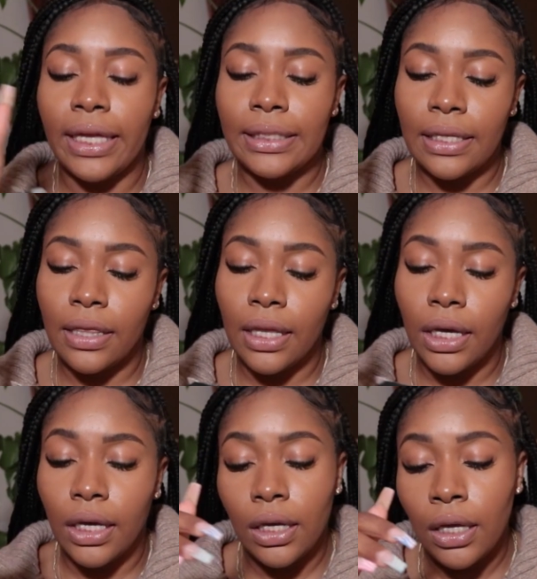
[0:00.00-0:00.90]
It's
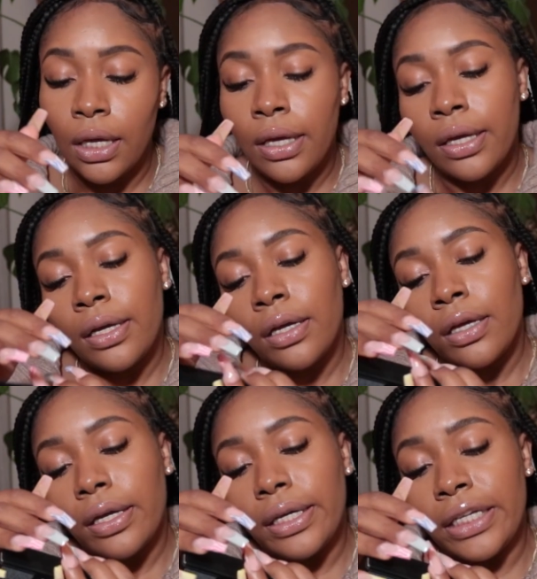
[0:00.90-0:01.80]
the
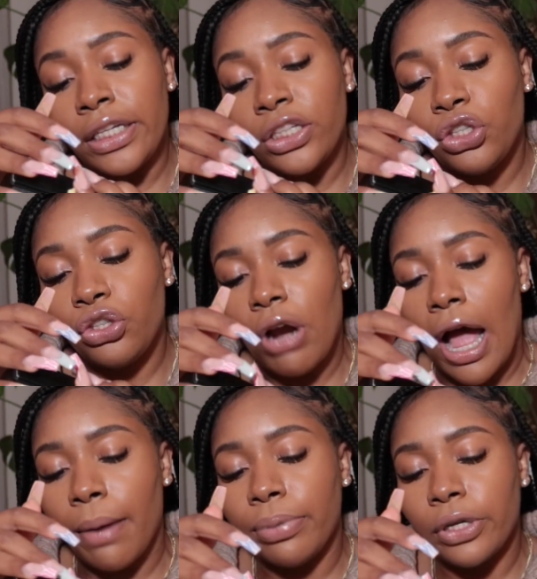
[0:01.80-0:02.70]
Ease
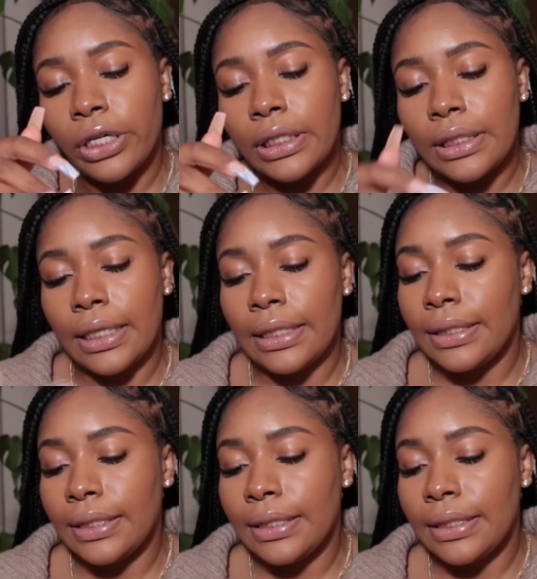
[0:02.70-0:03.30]
Drop Blurring Skin